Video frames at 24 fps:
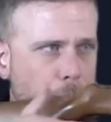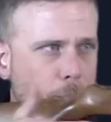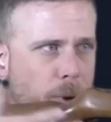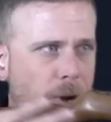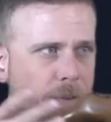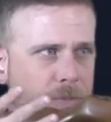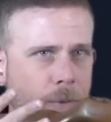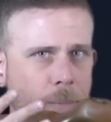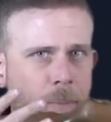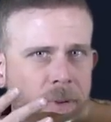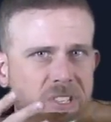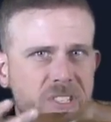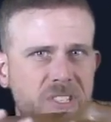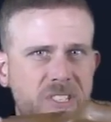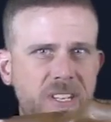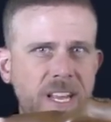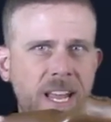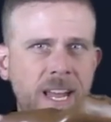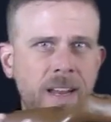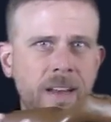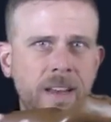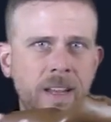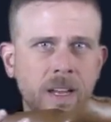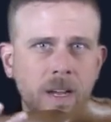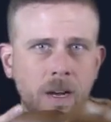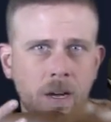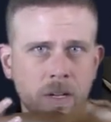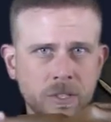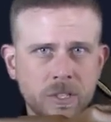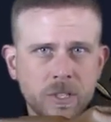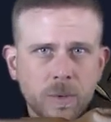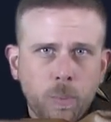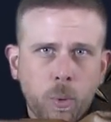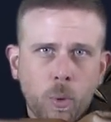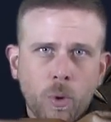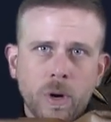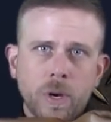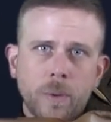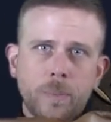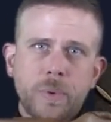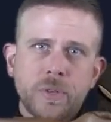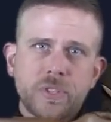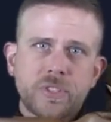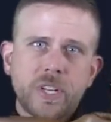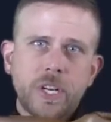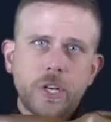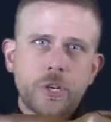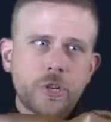but from a standing, unsupported
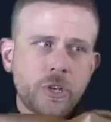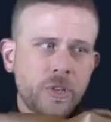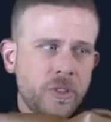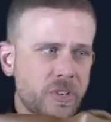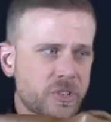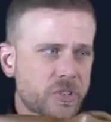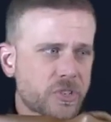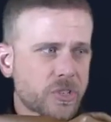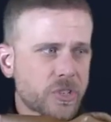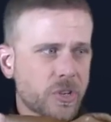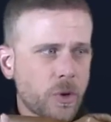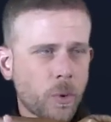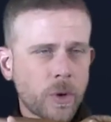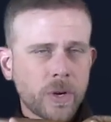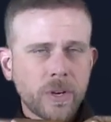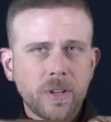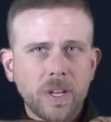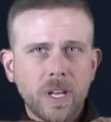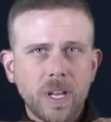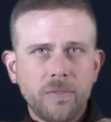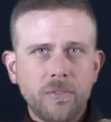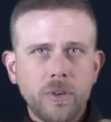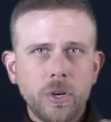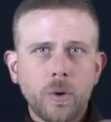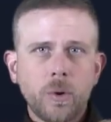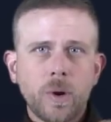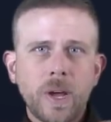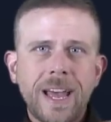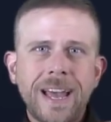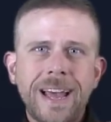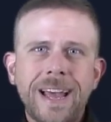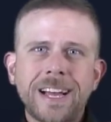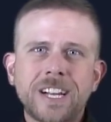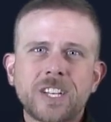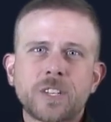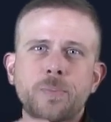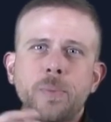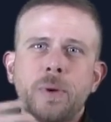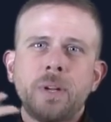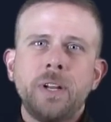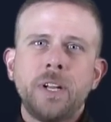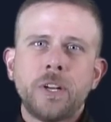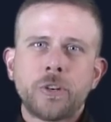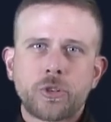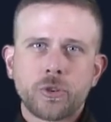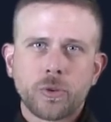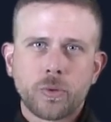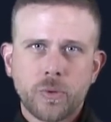position, this is going to give you
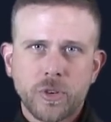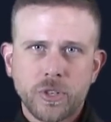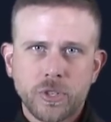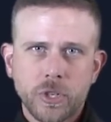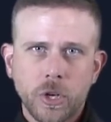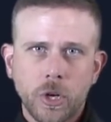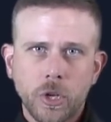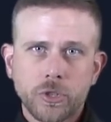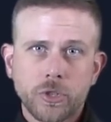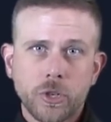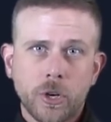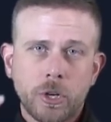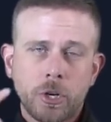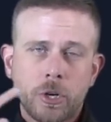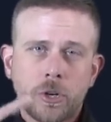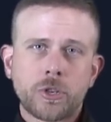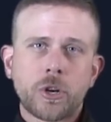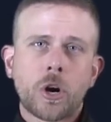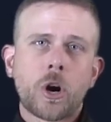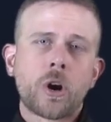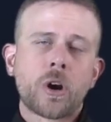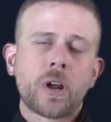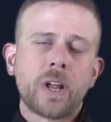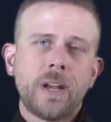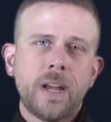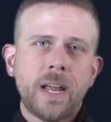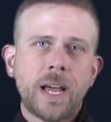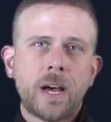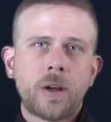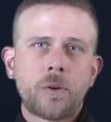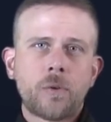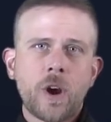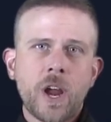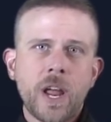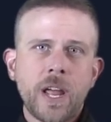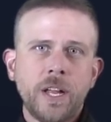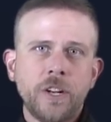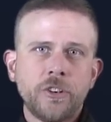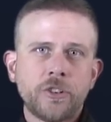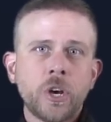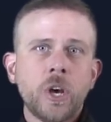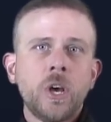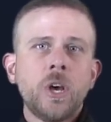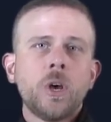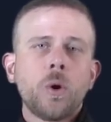exponential results on your target downrange